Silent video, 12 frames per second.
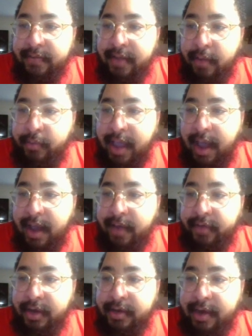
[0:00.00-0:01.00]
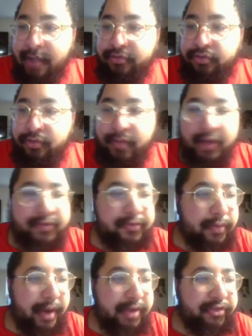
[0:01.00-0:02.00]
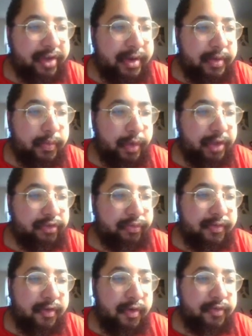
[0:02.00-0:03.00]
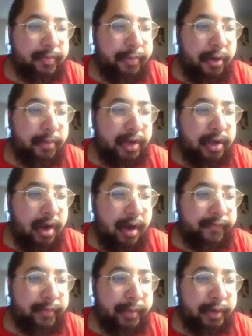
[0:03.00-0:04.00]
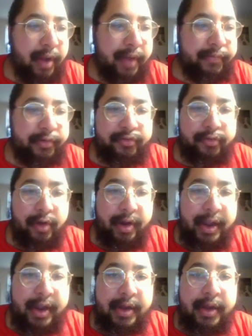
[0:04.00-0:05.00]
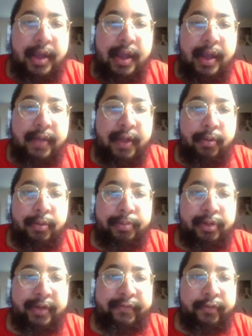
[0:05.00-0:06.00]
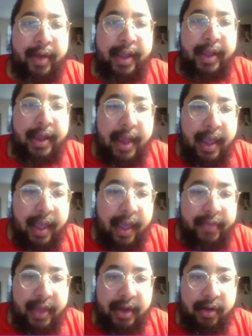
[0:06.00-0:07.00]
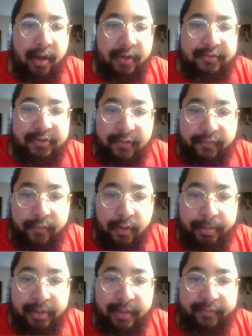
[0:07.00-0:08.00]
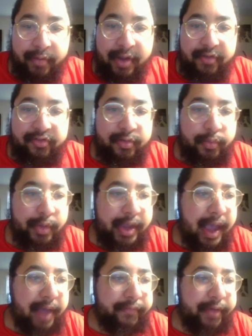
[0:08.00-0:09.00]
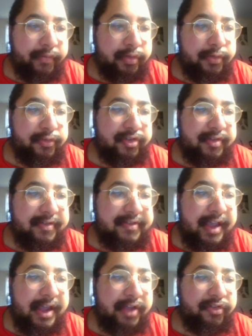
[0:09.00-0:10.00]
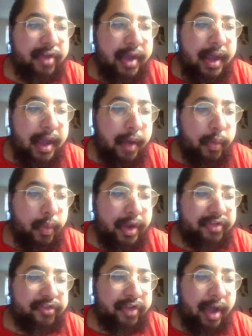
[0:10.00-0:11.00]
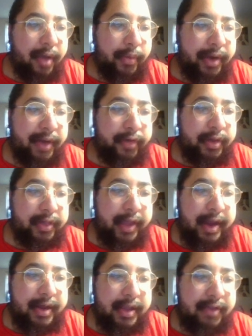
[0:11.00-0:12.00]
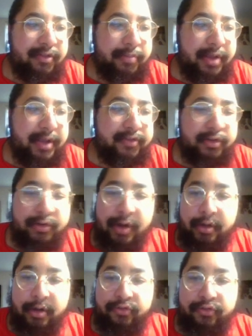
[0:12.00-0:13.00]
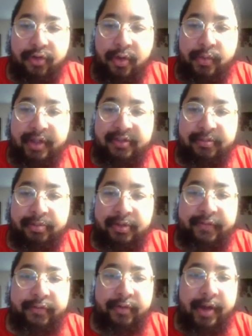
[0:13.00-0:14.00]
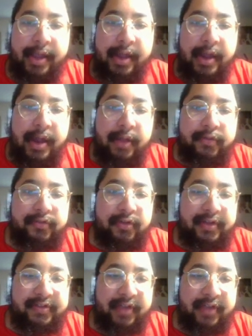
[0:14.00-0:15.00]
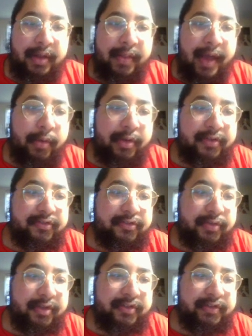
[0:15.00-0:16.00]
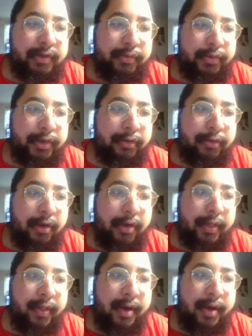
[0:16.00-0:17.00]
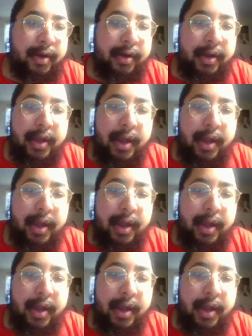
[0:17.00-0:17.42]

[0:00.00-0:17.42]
Then we have Unnatural Restoration, which returns a permanent card from our graveyard to our hand. Then we proliferate. And then also for proliferation, we have Evolution Sage, which whenever our land ETBs under our control, we get to proliferate. So this is going to allow us to continually grow Hallar.